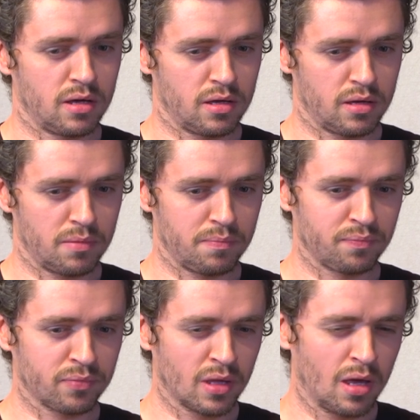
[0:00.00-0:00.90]

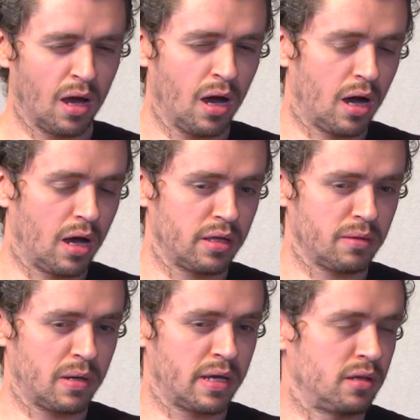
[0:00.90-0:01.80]
I
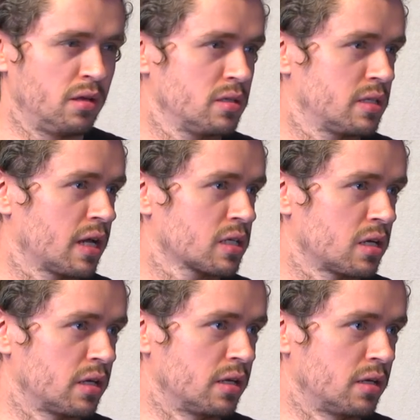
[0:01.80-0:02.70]
think playing Ernst, actually.